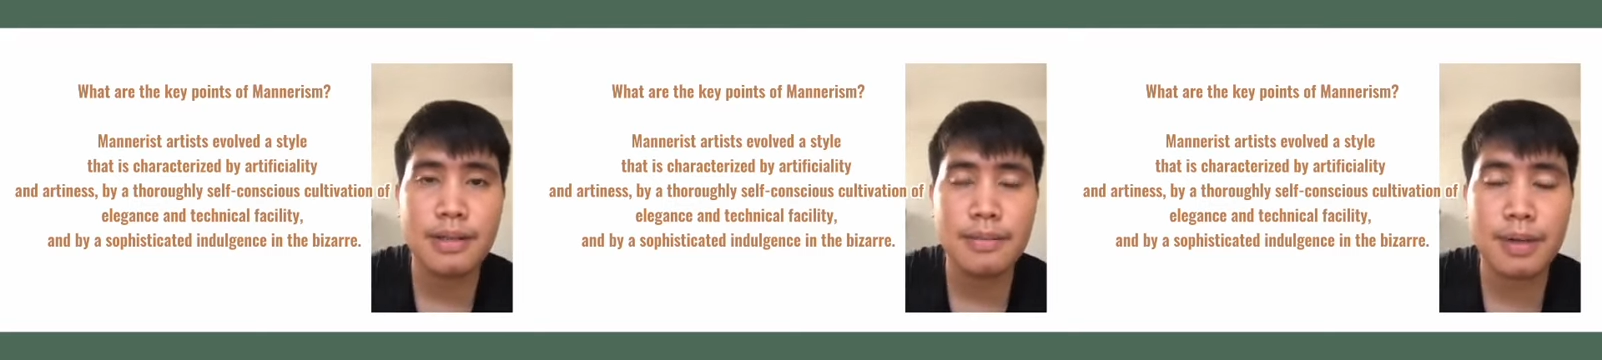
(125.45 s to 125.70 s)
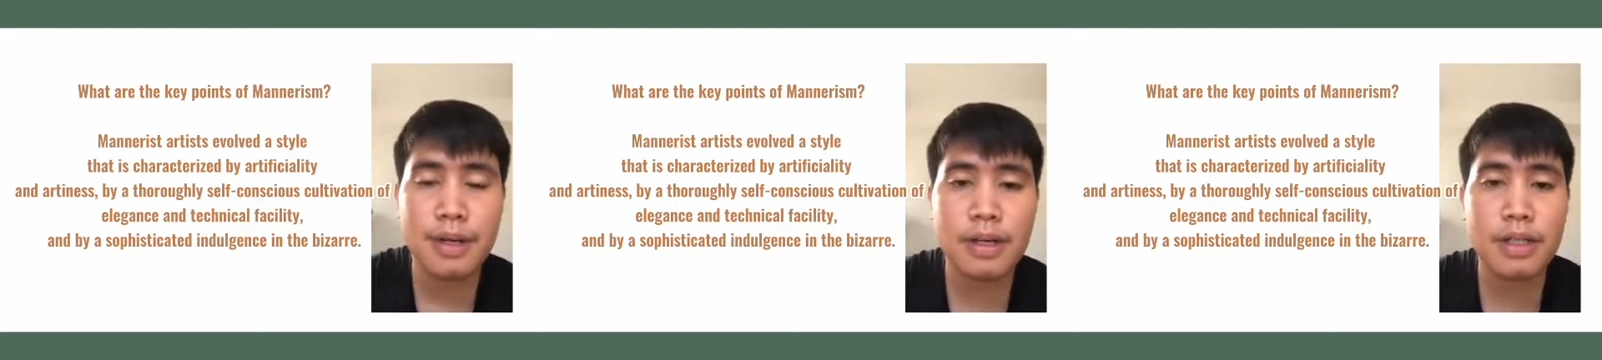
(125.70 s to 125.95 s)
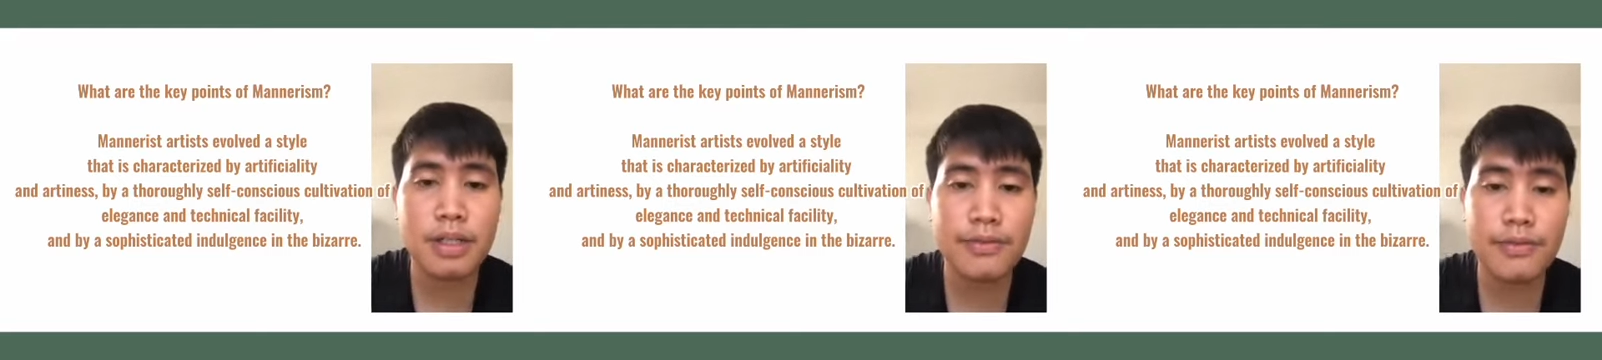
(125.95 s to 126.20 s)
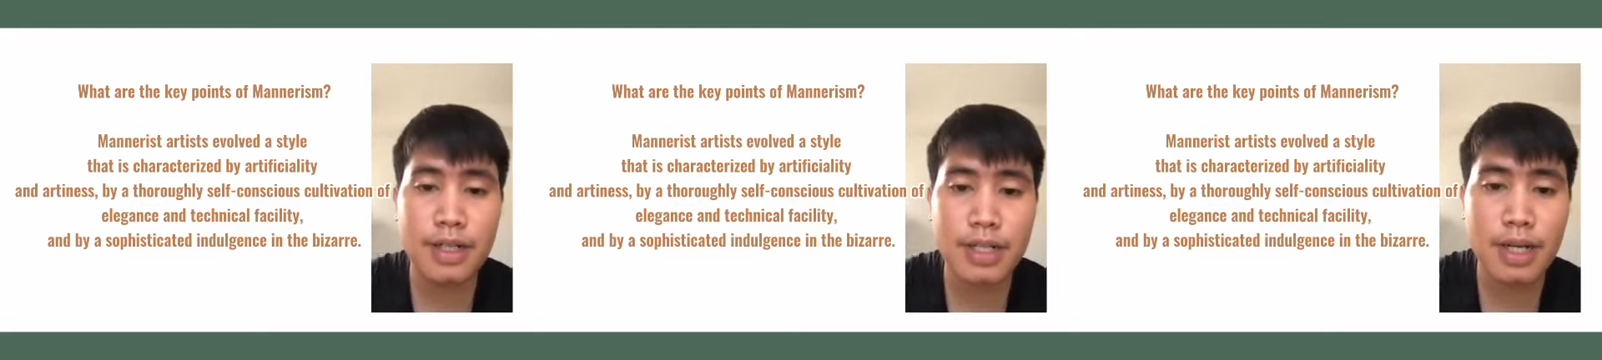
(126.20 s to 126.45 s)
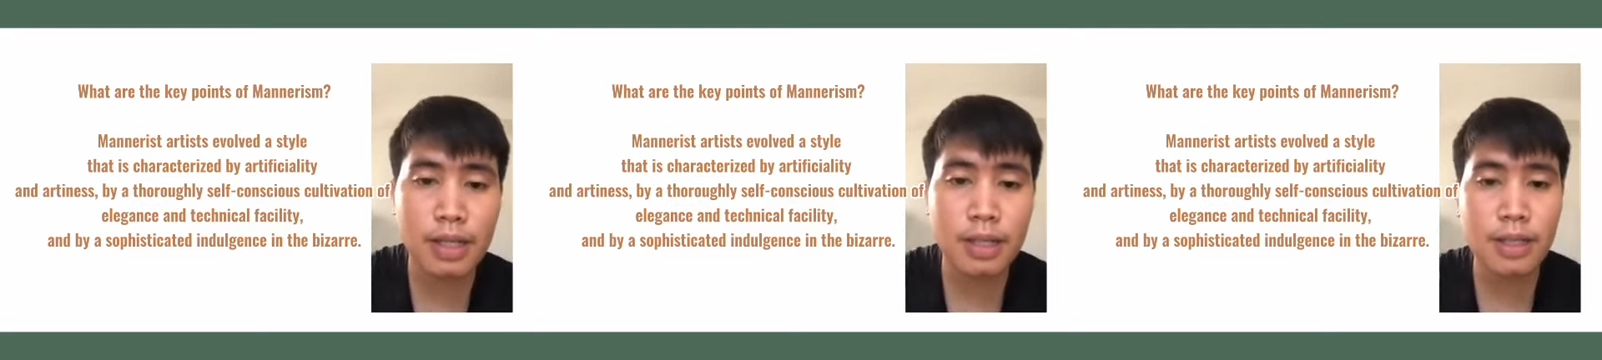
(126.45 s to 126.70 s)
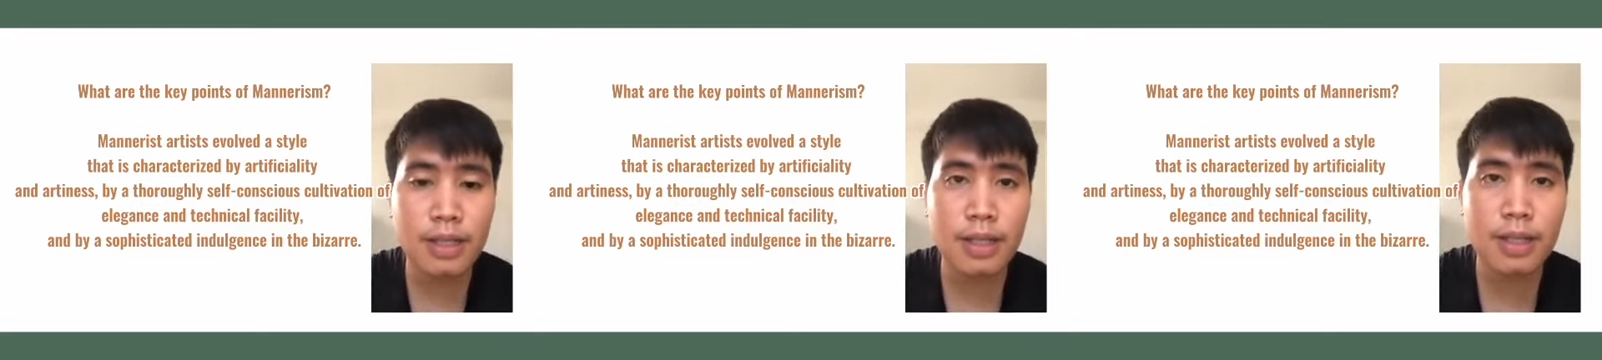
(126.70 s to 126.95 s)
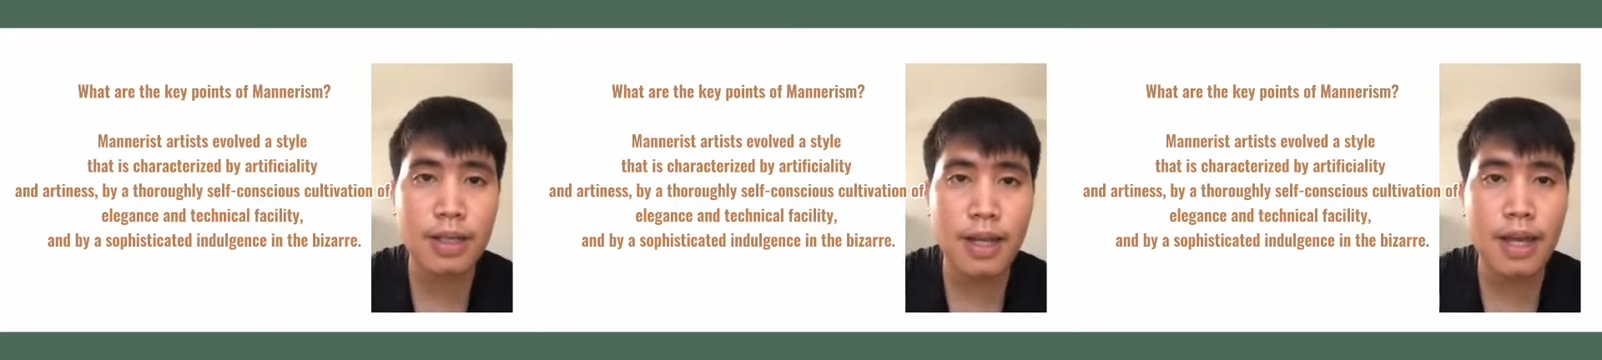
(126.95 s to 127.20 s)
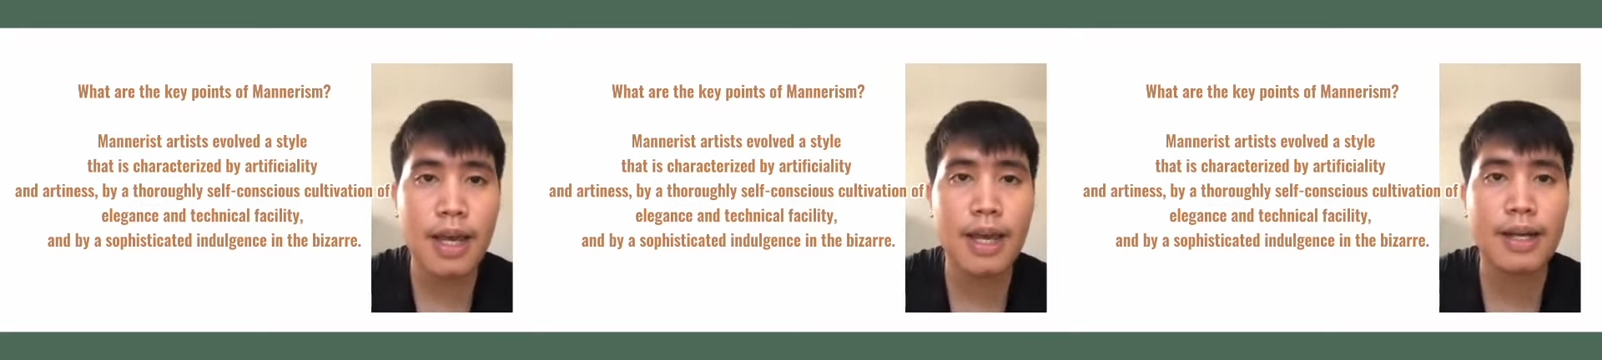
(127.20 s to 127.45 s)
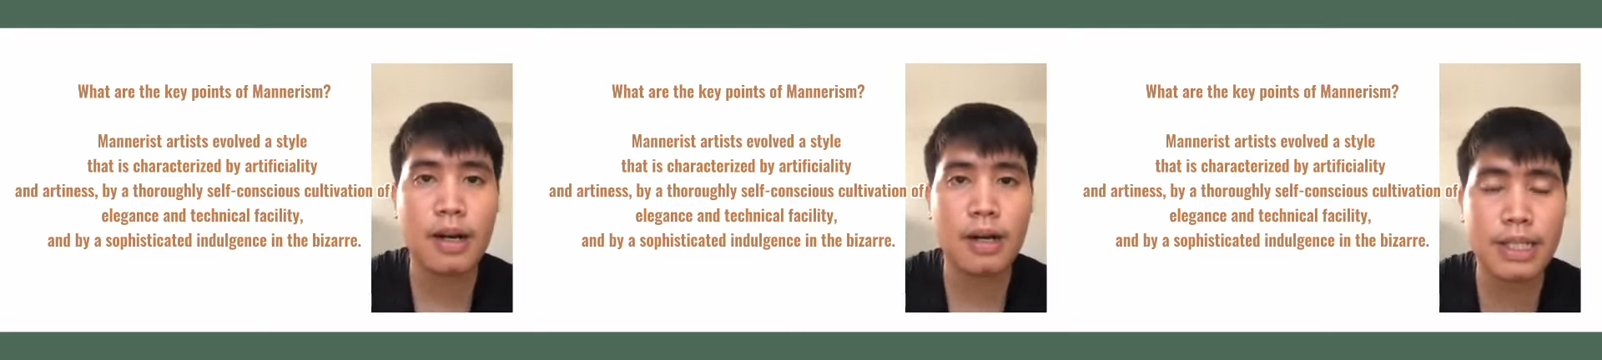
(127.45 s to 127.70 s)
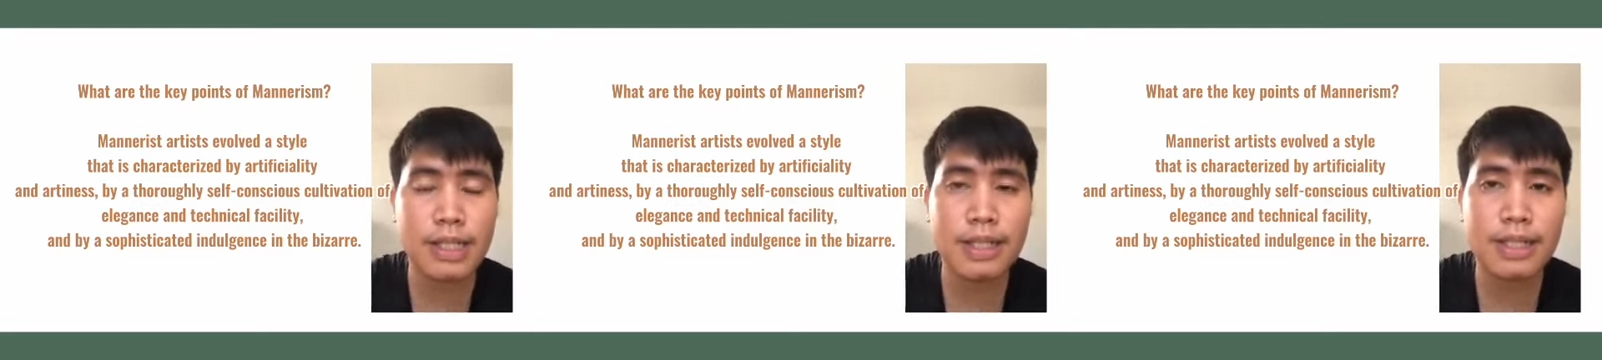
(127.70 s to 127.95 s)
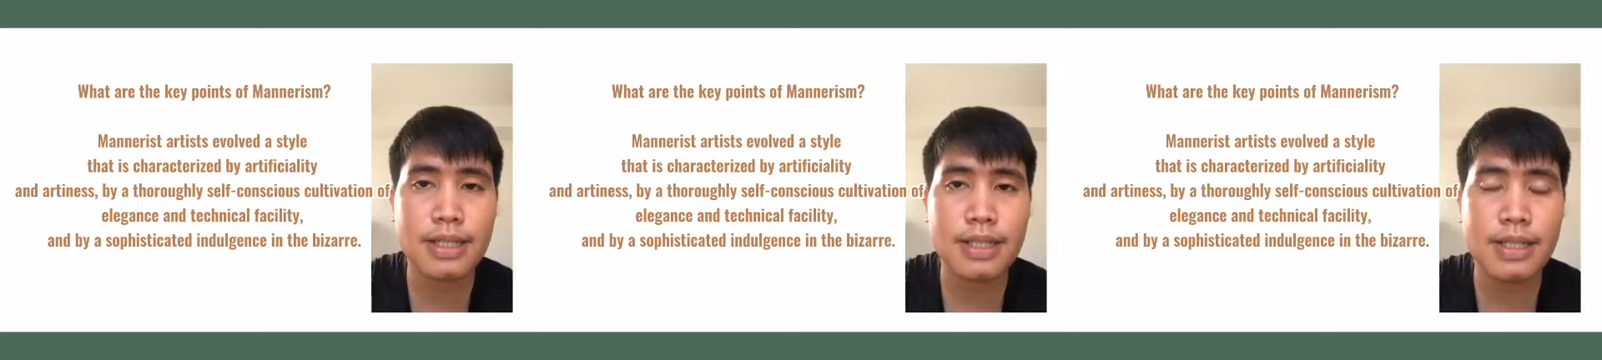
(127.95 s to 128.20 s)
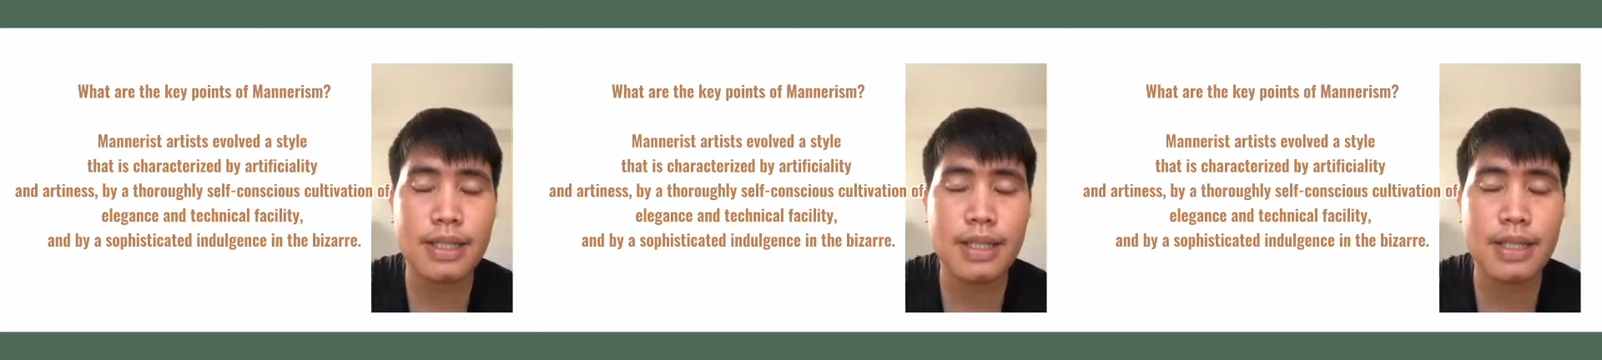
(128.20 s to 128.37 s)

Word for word: by artificiality and artiness,